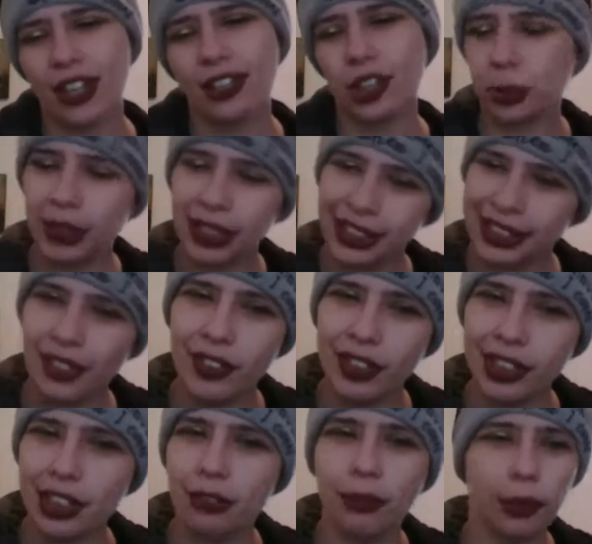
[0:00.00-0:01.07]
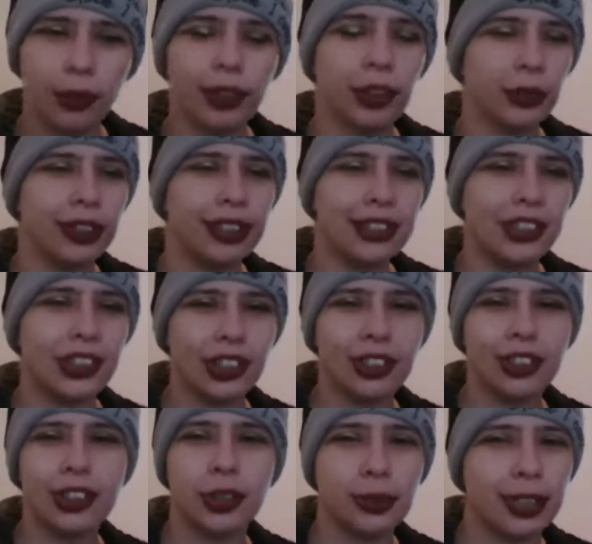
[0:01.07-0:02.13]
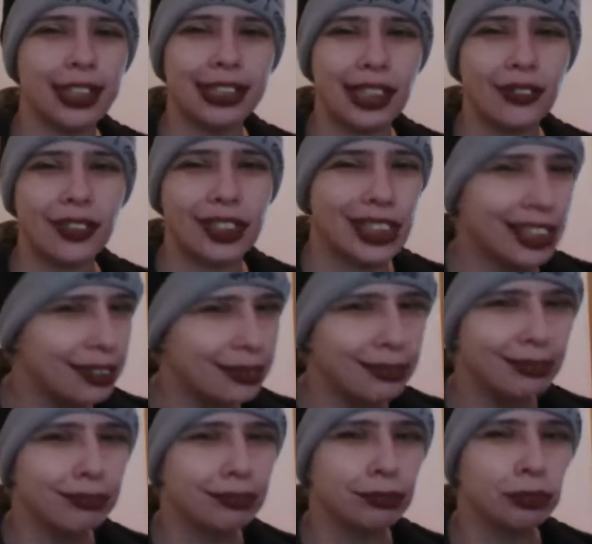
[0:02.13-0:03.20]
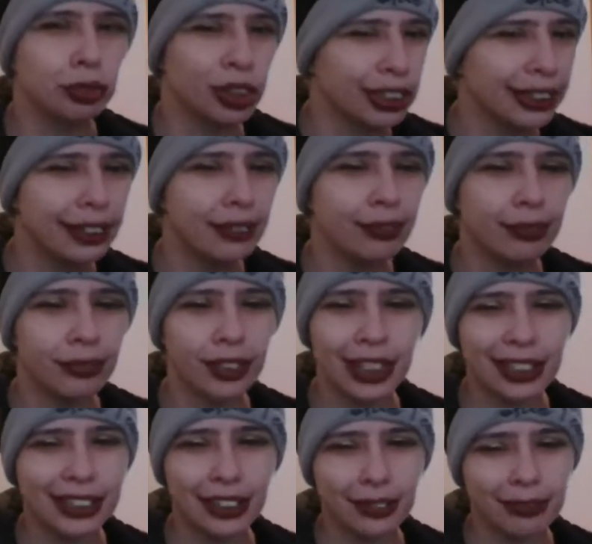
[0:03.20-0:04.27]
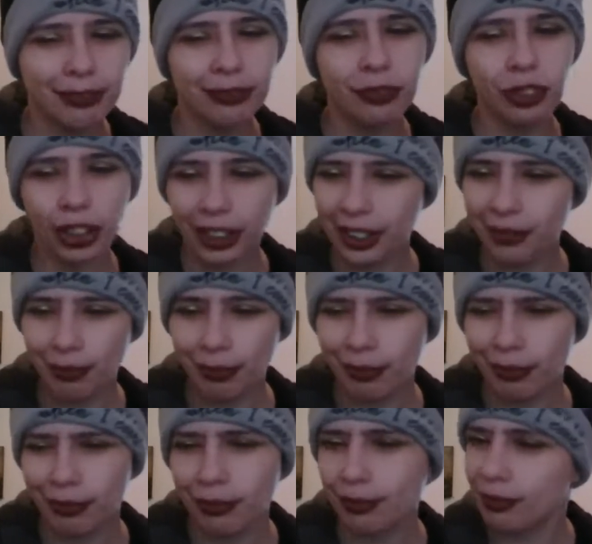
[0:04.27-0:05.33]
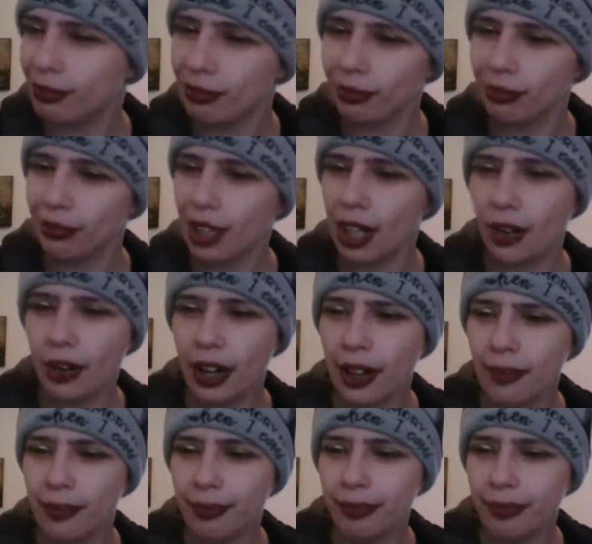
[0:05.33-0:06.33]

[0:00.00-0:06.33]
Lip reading: In 2017, we were doing this still in 2017? Really? Vanessa? Really? Okay.